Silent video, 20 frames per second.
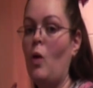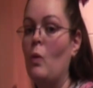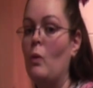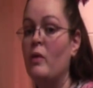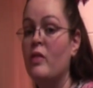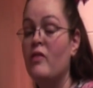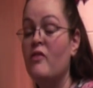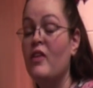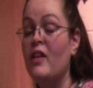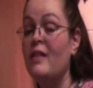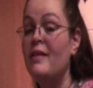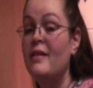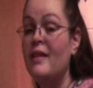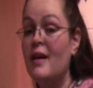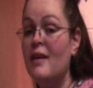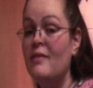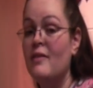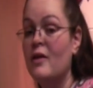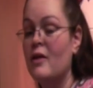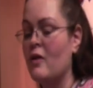with
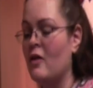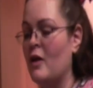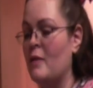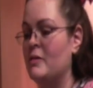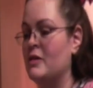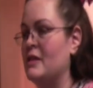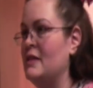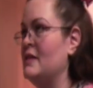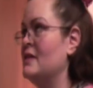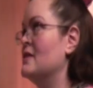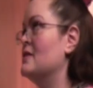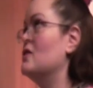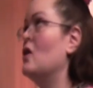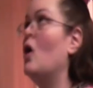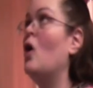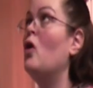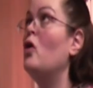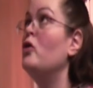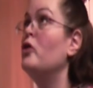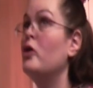Philadelphia cream cheese, it's a
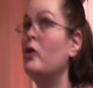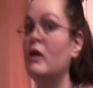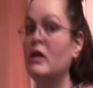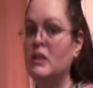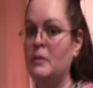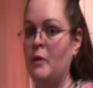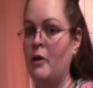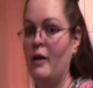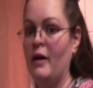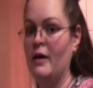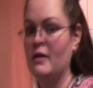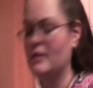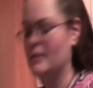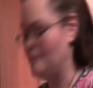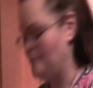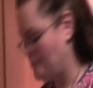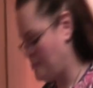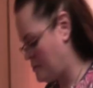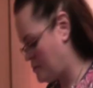whole new experience.